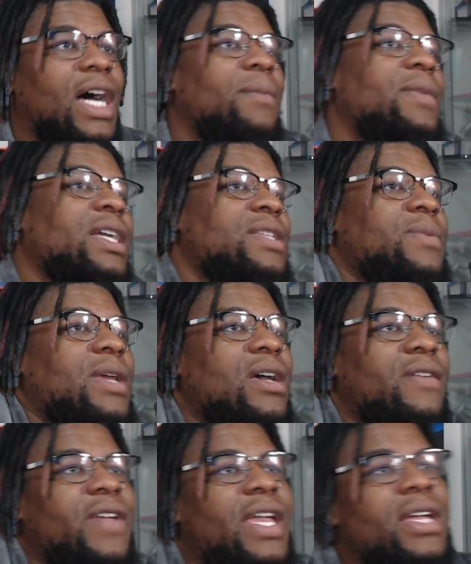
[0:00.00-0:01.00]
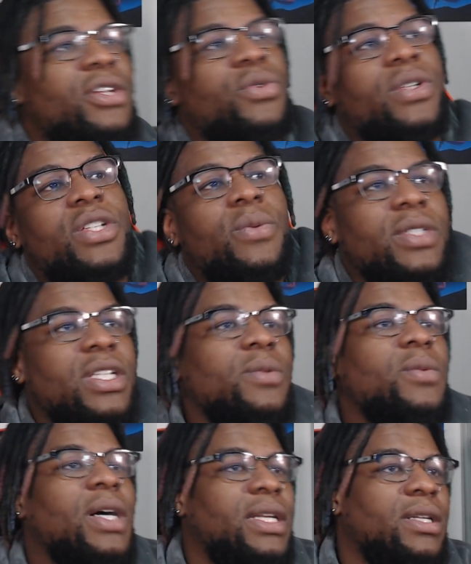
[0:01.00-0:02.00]
Next we have Android
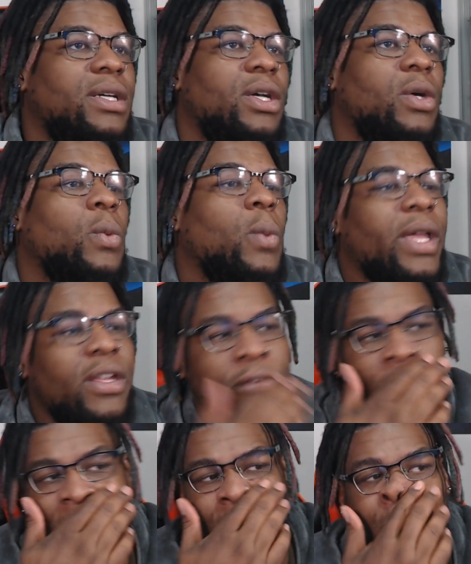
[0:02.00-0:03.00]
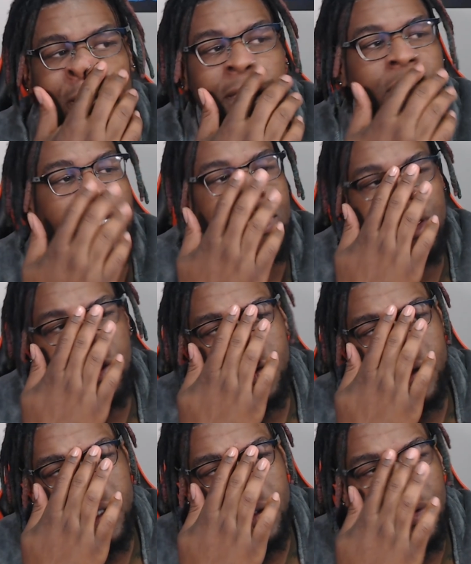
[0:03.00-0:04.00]
21 Wavering Will. This is
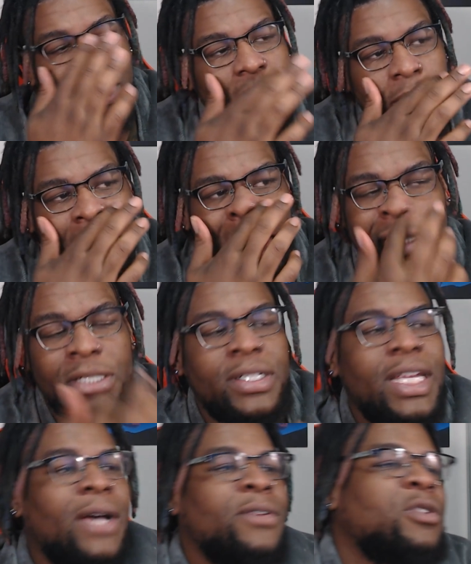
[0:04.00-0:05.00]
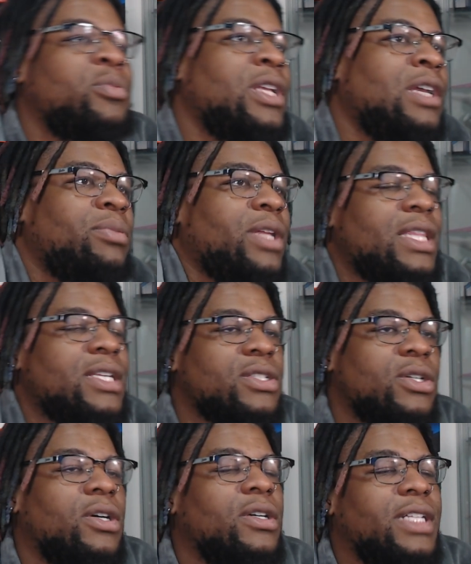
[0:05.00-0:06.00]
critical and a blocker. Counterplay, play this
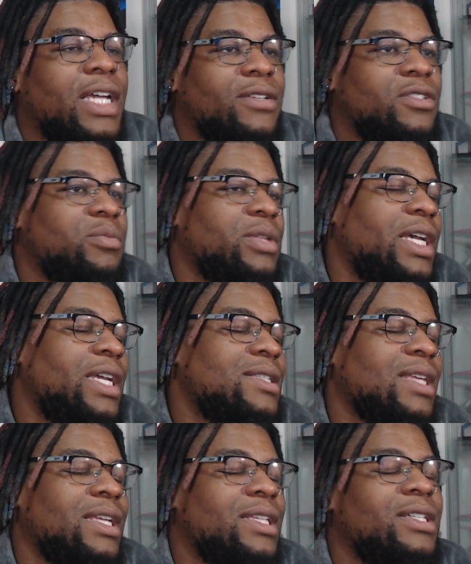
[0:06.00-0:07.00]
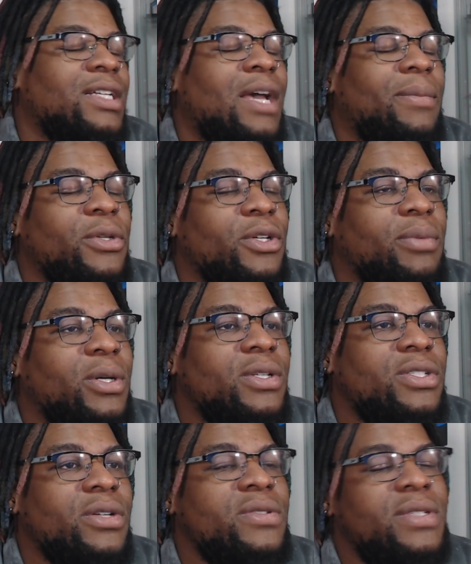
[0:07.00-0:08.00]
card. Counterplay is likely going to happen on your
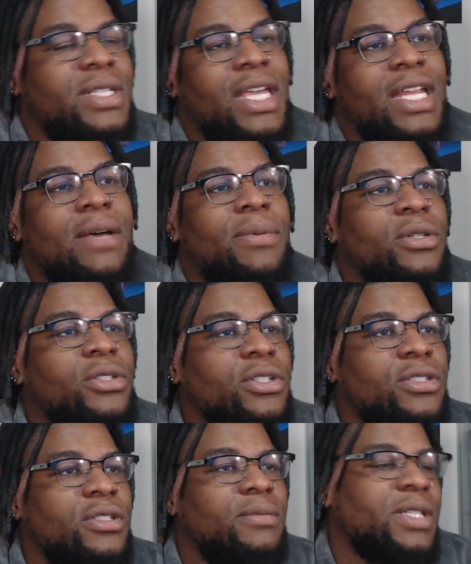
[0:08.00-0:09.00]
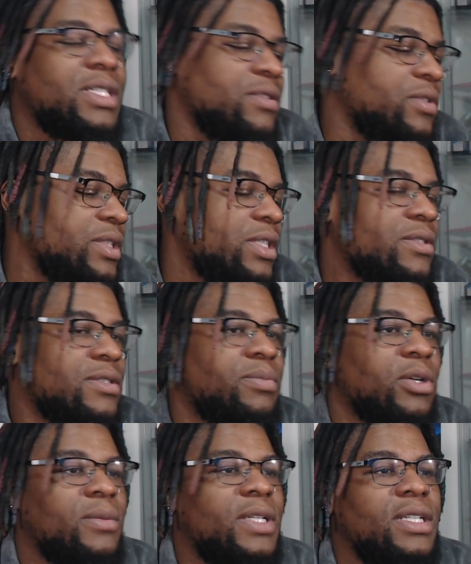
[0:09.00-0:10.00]
opponent's turn. It can't happen on your turn because your leader is
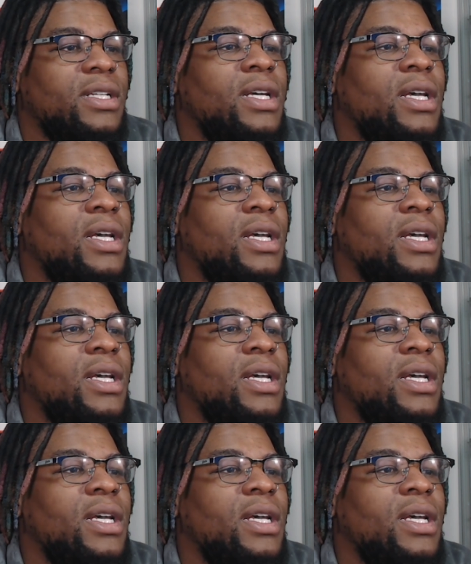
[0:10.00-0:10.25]
permanent.